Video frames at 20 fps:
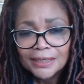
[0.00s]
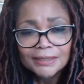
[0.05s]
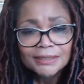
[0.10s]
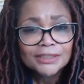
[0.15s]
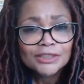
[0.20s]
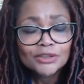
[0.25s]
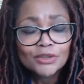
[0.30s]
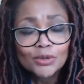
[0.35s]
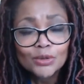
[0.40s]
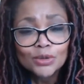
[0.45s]

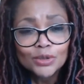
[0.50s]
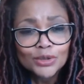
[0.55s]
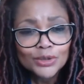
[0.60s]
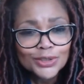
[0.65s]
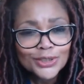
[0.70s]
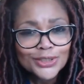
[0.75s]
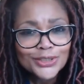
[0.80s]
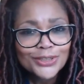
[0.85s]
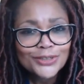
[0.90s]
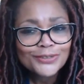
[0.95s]
It's all
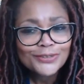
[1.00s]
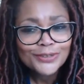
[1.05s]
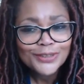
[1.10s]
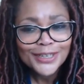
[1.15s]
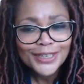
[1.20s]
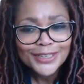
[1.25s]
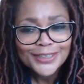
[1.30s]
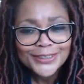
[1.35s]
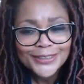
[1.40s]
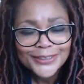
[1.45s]
good stuff
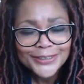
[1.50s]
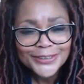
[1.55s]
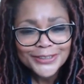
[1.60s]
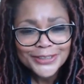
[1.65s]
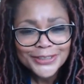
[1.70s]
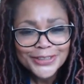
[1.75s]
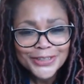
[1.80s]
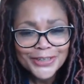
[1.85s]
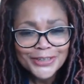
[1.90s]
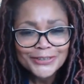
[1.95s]
though, good
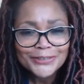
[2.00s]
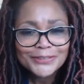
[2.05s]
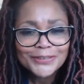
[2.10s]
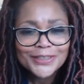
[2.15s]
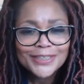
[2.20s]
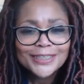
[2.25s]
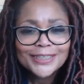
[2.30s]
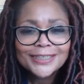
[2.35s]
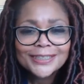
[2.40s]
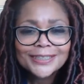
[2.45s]
stuff.
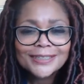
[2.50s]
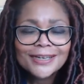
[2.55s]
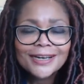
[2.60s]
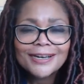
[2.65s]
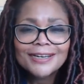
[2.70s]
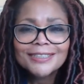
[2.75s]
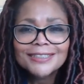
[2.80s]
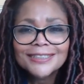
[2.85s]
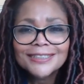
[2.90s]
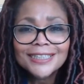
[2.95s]

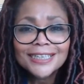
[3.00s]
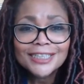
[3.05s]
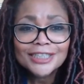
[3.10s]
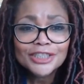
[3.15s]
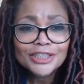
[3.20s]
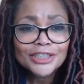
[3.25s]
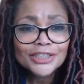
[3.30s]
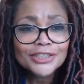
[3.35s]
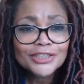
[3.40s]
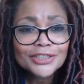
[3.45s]
Guys,
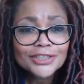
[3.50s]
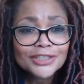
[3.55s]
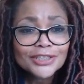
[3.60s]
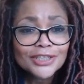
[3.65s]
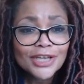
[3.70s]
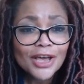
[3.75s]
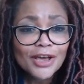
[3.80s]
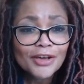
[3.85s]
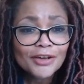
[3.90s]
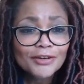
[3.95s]
thank you
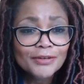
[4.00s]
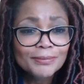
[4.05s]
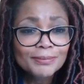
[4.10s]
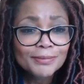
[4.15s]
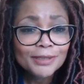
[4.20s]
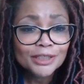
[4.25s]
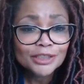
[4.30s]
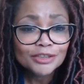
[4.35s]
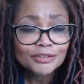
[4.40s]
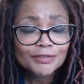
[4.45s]
so
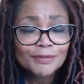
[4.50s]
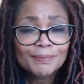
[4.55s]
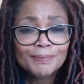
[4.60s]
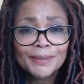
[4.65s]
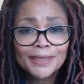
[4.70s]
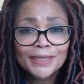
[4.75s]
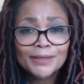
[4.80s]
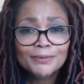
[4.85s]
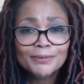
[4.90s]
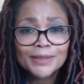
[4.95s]
much for
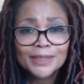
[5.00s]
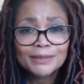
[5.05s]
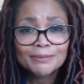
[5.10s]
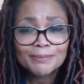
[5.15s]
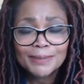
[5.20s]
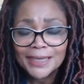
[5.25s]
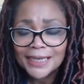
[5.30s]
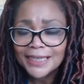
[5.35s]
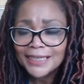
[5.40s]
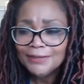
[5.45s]
being with
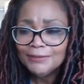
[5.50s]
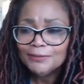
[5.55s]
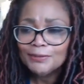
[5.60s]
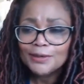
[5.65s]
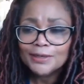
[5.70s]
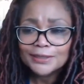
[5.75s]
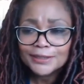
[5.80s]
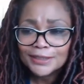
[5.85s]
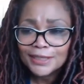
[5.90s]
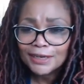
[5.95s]
me
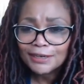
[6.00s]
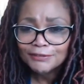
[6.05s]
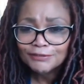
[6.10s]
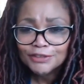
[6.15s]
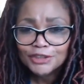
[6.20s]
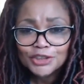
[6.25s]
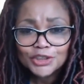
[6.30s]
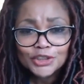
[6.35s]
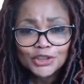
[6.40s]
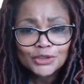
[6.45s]
whilst I've
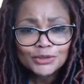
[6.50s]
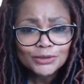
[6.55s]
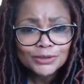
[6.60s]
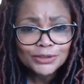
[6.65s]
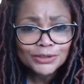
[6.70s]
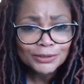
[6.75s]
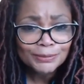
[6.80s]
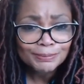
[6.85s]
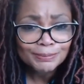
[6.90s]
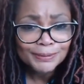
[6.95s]

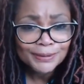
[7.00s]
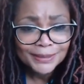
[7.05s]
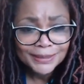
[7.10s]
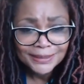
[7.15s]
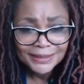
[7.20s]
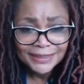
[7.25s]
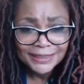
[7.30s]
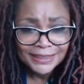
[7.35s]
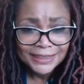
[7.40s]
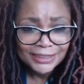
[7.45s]
juiced up
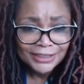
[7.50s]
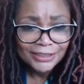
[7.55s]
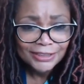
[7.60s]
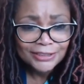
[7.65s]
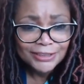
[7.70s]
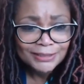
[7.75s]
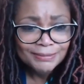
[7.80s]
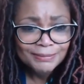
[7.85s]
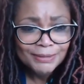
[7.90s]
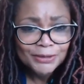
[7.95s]

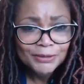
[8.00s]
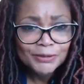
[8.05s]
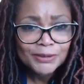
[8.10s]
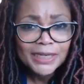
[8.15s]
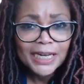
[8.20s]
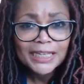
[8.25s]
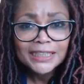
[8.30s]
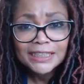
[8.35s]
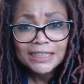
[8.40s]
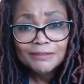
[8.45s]
lots of my
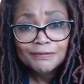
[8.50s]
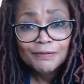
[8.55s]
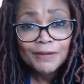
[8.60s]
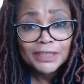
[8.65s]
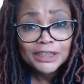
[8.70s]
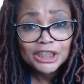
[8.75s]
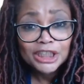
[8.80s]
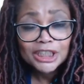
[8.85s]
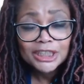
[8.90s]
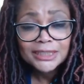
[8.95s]
organic
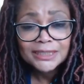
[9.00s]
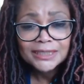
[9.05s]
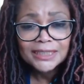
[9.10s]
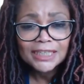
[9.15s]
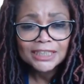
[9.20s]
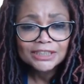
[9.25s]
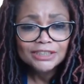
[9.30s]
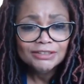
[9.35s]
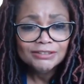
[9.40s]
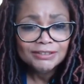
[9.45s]
veggies
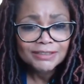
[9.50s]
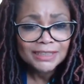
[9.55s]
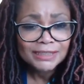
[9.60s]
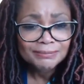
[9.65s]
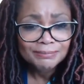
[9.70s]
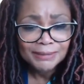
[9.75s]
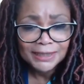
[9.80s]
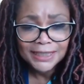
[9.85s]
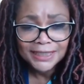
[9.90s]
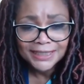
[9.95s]
and you've
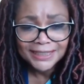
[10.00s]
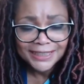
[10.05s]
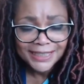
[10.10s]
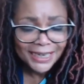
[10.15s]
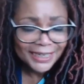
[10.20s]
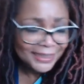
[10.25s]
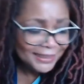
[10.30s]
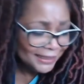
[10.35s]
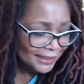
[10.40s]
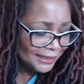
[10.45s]
seen me
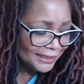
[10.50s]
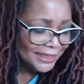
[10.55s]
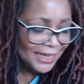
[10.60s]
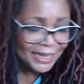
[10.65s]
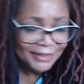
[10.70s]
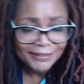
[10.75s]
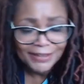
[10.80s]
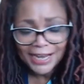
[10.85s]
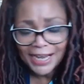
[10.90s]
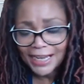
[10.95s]
getting it
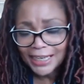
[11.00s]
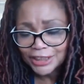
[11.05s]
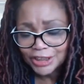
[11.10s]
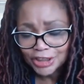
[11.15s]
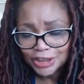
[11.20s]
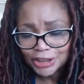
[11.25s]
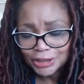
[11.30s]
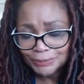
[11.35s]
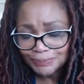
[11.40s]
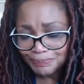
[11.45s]
down the
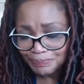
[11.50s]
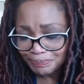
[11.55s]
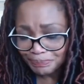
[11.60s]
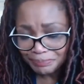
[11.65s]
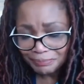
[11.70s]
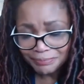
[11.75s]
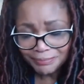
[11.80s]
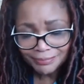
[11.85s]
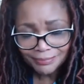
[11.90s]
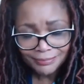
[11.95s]
hatch.
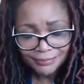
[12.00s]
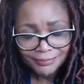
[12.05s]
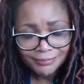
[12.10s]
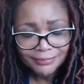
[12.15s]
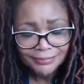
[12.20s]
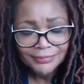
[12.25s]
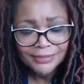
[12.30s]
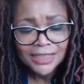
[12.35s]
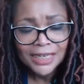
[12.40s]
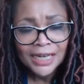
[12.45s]

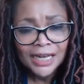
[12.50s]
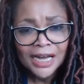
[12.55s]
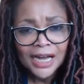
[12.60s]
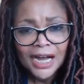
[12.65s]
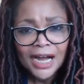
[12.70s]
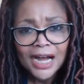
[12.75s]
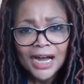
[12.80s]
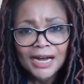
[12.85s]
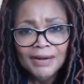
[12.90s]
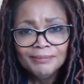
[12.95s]

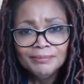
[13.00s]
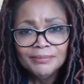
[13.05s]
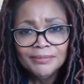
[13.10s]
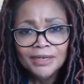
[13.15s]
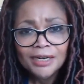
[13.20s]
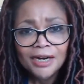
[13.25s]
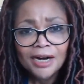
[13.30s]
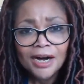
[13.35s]
I'm